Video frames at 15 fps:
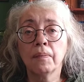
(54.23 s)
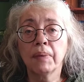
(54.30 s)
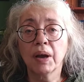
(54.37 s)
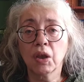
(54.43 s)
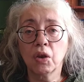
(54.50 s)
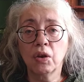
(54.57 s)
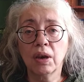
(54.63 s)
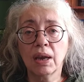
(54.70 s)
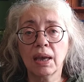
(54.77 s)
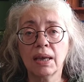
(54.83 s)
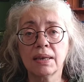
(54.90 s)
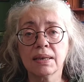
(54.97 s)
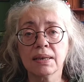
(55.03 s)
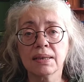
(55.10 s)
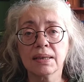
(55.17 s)
but you
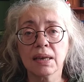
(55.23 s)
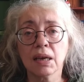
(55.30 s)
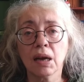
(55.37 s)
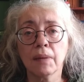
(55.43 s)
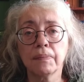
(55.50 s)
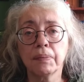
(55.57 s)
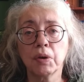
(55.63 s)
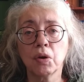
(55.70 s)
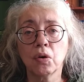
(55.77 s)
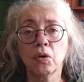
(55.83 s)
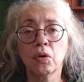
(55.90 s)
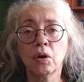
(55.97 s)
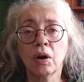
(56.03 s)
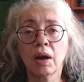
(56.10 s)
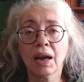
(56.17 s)
need to set up your
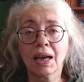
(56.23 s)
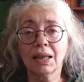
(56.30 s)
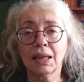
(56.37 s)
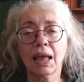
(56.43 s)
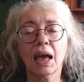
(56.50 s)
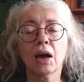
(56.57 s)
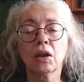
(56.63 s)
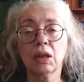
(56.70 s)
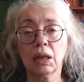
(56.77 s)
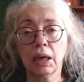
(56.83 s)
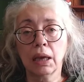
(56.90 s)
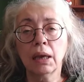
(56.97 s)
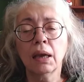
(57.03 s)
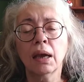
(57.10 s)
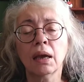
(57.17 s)
cloud
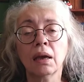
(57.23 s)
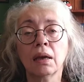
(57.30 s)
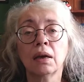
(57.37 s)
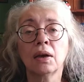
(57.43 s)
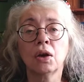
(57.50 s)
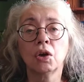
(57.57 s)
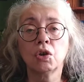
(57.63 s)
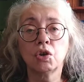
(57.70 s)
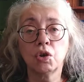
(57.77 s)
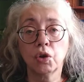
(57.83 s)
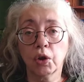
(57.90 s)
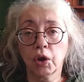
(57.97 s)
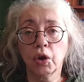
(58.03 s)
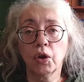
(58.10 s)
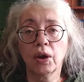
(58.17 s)
link to
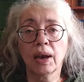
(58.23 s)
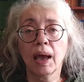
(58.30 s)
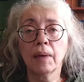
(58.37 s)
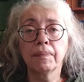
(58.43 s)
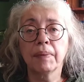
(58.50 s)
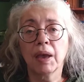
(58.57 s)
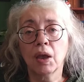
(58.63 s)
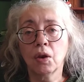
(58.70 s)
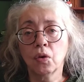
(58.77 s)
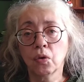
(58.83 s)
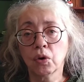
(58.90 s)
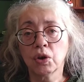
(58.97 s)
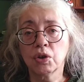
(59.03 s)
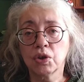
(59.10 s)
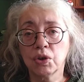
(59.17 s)
Q NAP in
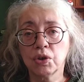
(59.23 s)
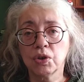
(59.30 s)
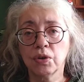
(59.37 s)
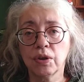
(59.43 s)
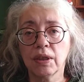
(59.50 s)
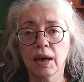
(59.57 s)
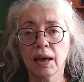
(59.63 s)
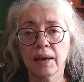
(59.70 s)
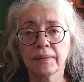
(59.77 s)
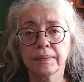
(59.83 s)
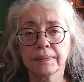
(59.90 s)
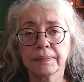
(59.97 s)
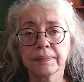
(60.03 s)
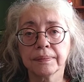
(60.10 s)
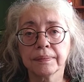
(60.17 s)
order to do that.
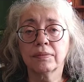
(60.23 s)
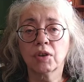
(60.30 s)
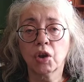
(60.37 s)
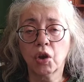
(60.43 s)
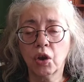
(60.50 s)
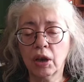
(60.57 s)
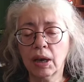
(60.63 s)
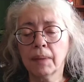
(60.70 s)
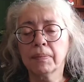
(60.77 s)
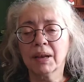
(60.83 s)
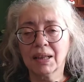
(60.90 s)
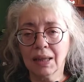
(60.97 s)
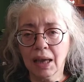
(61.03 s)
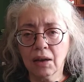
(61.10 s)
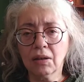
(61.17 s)
Q NAP
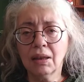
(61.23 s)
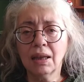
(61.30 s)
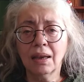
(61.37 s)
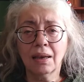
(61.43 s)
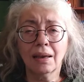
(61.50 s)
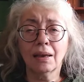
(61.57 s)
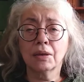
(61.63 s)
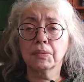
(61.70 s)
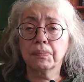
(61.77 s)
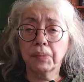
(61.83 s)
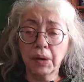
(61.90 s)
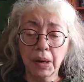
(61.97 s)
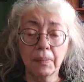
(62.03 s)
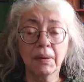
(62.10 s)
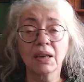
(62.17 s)
Cloud Link is
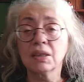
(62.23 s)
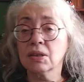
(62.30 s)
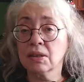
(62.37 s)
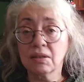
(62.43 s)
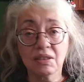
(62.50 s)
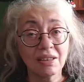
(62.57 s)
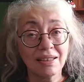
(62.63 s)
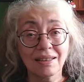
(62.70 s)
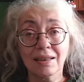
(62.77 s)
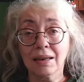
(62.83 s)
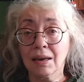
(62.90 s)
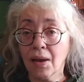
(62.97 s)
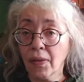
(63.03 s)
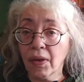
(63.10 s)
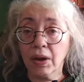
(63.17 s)
pretty much just
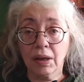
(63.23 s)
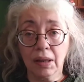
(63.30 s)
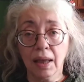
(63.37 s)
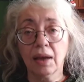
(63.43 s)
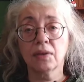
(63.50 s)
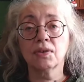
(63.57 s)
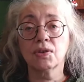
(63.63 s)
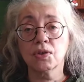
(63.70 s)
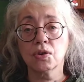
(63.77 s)
another cloud